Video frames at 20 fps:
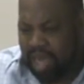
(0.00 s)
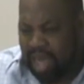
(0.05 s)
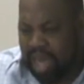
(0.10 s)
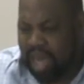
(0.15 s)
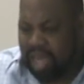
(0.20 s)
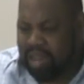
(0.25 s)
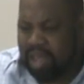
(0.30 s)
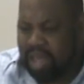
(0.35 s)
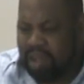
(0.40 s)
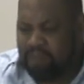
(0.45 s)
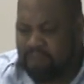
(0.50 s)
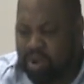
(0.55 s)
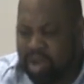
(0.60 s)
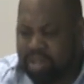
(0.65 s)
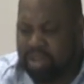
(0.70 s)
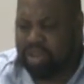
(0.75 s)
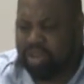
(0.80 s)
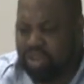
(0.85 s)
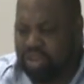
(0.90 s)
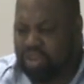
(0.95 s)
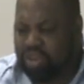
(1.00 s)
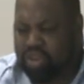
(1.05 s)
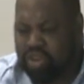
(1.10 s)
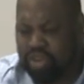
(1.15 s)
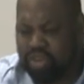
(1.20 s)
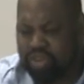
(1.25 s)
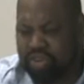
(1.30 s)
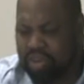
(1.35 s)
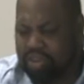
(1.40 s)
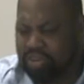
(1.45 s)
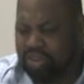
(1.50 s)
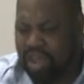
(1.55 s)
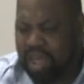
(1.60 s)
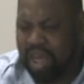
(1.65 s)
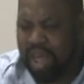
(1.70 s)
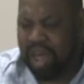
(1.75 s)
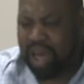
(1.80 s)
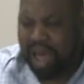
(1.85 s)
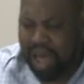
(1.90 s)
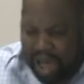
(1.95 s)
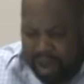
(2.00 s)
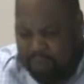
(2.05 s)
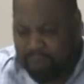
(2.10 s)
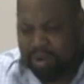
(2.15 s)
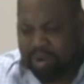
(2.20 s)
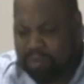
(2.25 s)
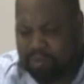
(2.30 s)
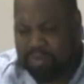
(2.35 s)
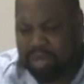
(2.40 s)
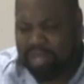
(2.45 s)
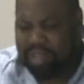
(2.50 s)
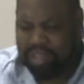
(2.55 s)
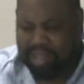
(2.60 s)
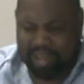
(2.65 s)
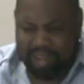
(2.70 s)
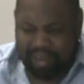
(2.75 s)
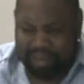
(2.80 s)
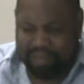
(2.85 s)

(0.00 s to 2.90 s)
And, and brothers and sisters, I want to be there.